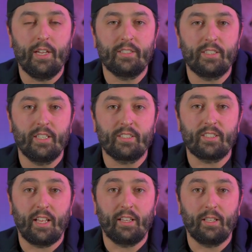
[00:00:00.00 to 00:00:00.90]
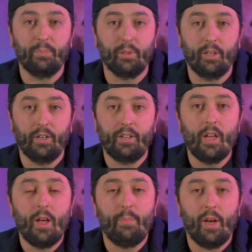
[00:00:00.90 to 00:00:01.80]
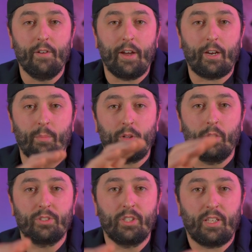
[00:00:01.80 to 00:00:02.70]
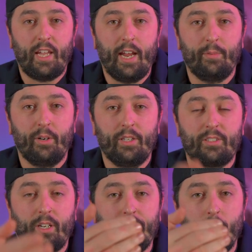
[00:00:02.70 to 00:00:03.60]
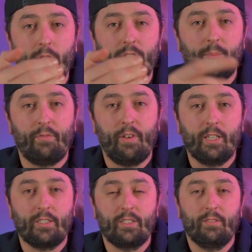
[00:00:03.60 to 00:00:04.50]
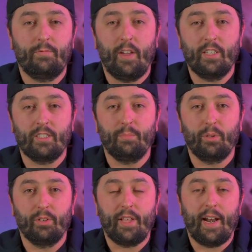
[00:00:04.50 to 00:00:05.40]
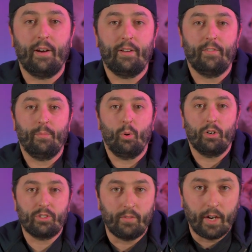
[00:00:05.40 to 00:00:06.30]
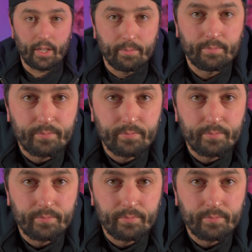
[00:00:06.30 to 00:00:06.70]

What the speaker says: You can see it's slightly blurred, but if I come closer to the camera, it's going to focus on my face and blur that out even more. So, ready?